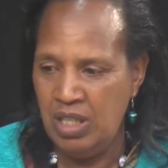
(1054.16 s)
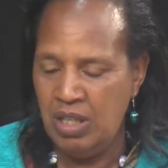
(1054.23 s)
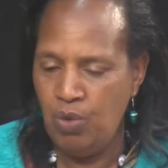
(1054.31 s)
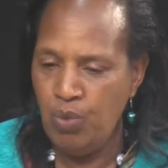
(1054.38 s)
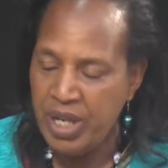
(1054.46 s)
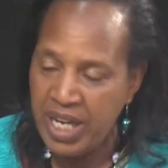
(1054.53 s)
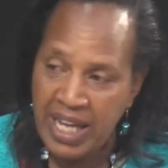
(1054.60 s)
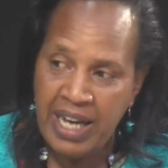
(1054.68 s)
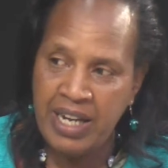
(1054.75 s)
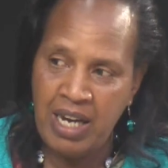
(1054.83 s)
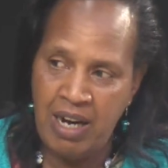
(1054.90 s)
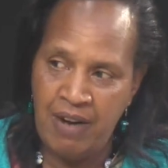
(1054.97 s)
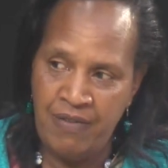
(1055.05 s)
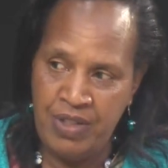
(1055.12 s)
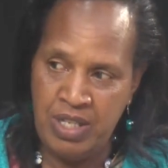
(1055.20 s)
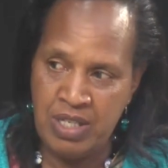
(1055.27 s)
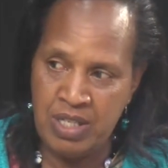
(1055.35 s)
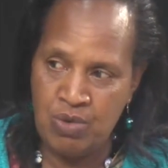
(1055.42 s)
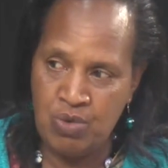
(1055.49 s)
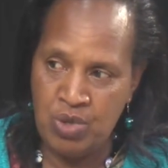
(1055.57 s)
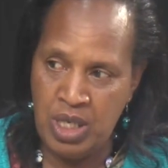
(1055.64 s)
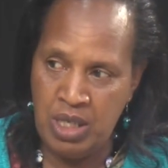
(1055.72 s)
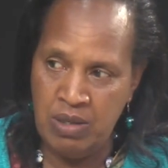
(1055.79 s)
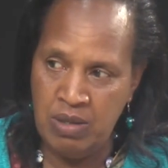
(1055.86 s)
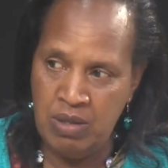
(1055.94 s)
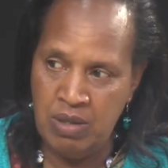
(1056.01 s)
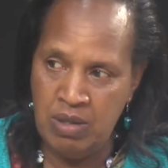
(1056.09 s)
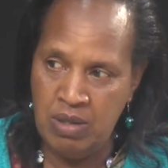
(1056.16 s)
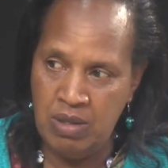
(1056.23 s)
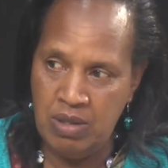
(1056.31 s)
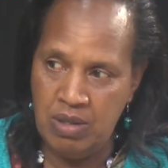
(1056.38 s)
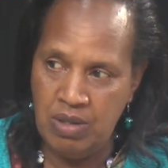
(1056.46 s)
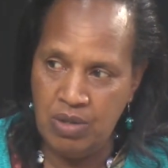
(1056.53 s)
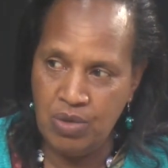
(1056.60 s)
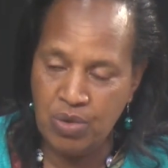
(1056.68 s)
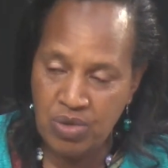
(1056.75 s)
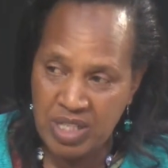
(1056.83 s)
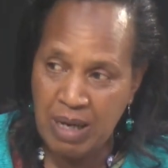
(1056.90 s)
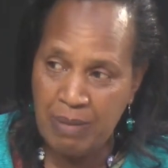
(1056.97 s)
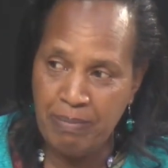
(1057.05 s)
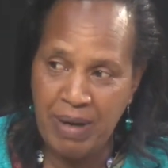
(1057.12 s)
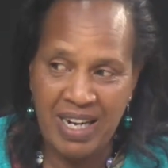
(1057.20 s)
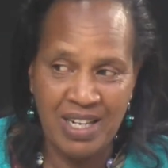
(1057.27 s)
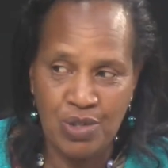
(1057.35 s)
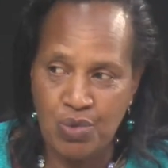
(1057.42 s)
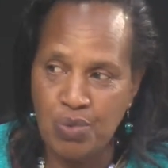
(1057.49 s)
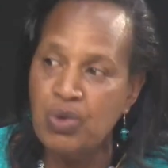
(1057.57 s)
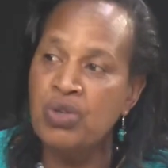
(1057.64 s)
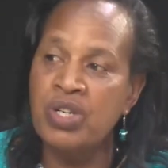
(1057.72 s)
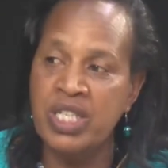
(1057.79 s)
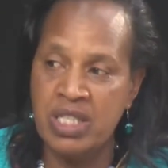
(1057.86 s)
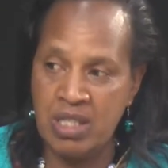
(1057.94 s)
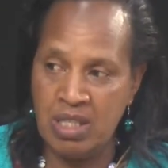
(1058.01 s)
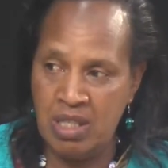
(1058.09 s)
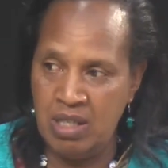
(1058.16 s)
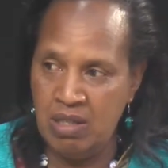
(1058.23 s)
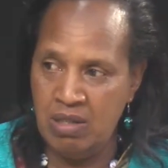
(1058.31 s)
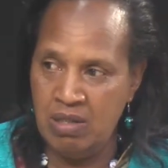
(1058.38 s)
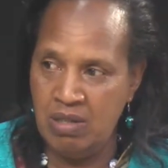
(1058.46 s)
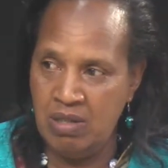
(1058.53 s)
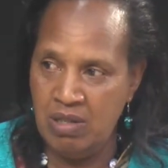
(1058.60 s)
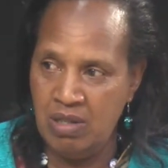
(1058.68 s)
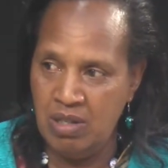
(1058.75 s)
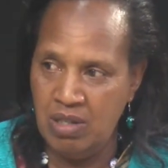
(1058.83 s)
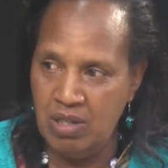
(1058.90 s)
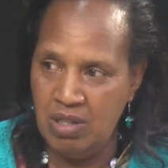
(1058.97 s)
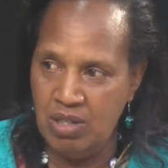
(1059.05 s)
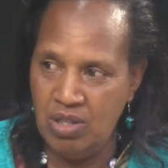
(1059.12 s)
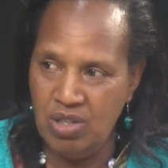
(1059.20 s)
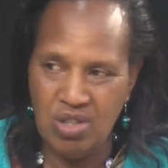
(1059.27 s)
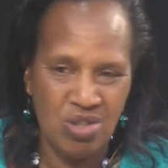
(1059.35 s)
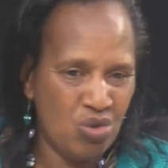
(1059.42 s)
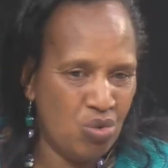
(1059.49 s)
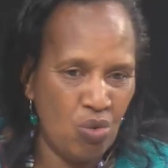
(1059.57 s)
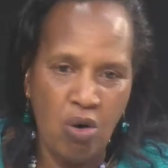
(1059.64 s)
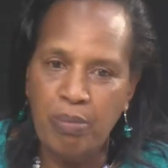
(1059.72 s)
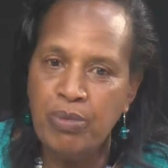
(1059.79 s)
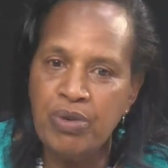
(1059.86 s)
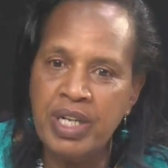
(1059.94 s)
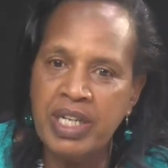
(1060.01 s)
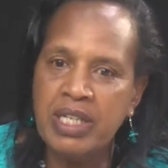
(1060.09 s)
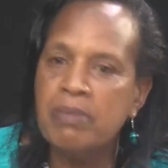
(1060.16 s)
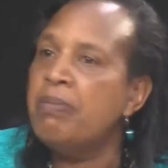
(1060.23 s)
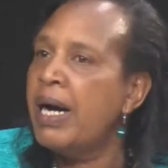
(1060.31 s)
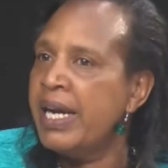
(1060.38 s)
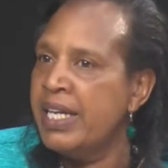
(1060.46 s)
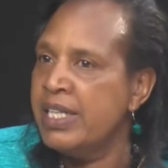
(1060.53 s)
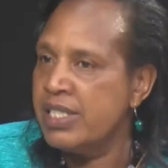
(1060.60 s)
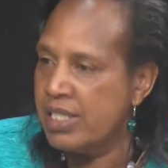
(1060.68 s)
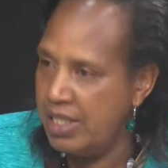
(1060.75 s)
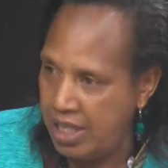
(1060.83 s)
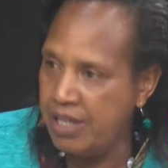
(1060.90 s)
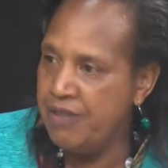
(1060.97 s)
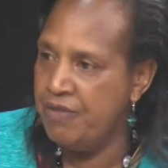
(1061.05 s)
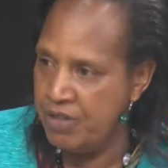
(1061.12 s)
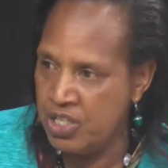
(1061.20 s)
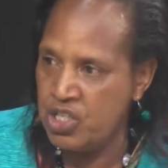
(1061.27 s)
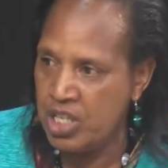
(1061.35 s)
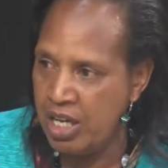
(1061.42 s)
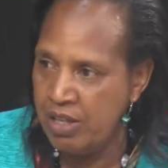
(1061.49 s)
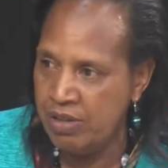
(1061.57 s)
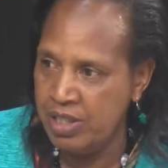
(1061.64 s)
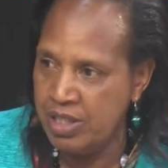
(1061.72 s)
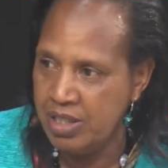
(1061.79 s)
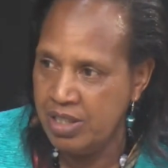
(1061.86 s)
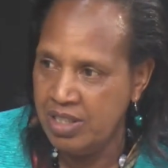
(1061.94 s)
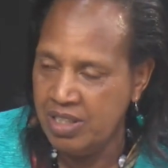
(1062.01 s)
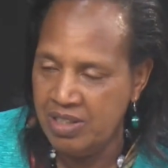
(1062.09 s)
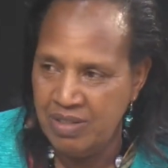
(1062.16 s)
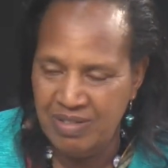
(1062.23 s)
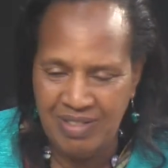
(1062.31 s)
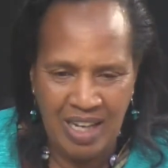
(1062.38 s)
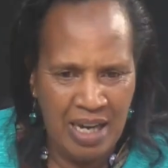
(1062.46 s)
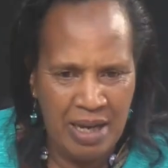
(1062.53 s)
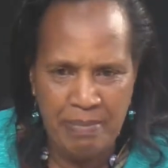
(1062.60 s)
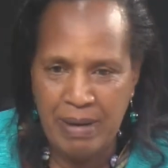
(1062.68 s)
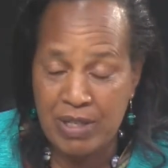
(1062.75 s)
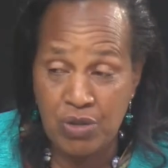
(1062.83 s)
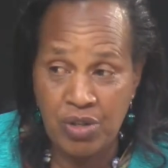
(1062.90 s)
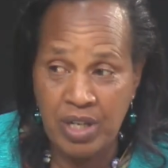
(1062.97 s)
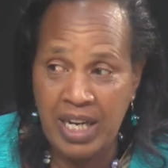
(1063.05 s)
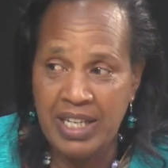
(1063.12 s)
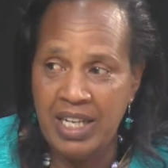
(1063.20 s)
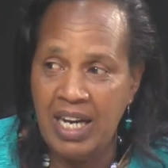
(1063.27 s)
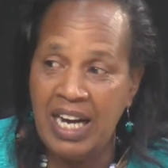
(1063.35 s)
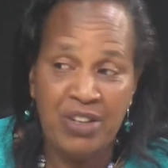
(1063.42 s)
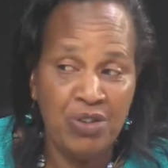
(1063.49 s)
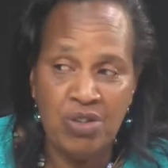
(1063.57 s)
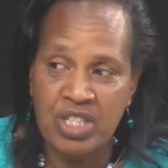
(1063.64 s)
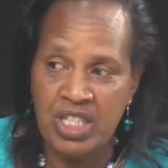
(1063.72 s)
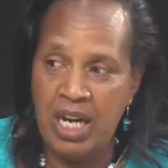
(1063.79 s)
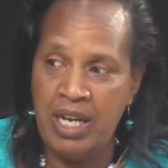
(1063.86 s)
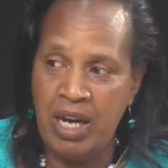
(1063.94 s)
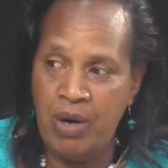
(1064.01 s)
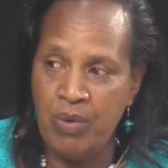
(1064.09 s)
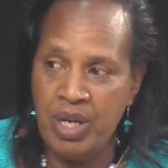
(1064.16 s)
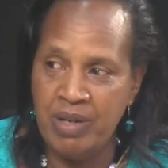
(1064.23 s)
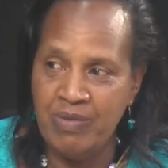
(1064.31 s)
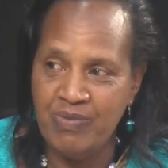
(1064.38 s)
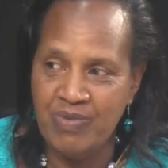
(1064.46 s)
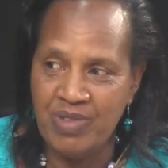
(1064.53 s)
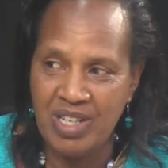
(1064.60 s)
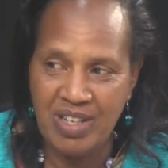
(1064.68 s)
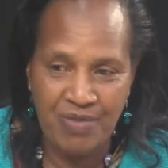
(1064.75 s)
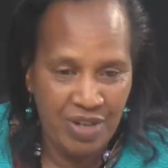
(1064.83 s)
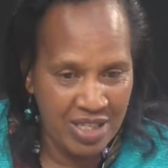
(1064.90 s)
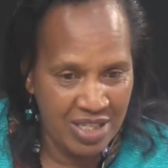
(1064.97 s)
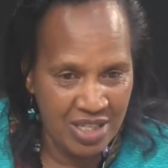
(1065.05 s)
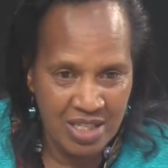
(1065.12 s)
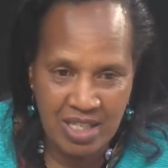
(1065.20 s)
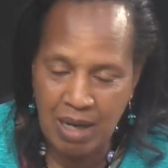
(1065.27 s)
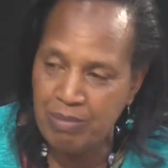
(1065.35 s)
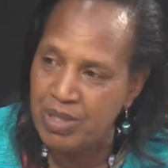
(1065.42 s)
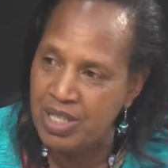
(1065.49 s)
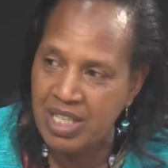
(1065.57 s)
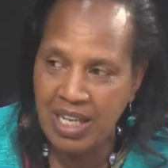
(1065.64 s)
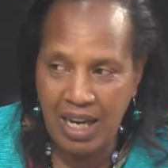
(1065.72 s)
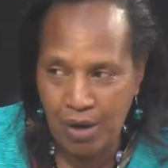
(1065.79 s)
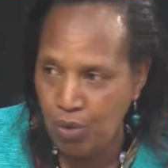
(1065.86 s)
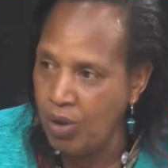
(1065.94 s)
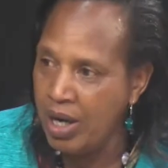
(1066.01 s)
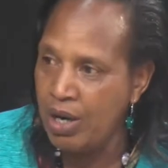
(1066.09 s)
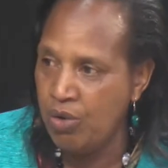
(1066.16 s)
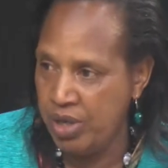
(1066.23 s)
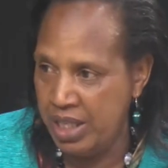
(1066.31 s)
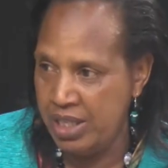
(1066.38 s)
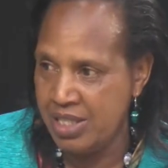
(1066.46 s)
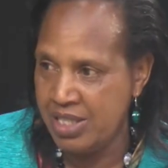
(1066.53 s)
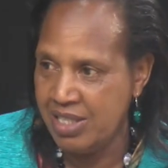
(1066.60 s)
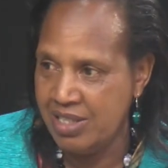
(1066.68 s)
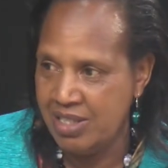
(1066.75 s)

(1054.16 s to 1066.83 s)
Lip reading: We rarely have this today. Though some parents will risk to community parent every child. I personally, I don't shy away. If I see something, I work on it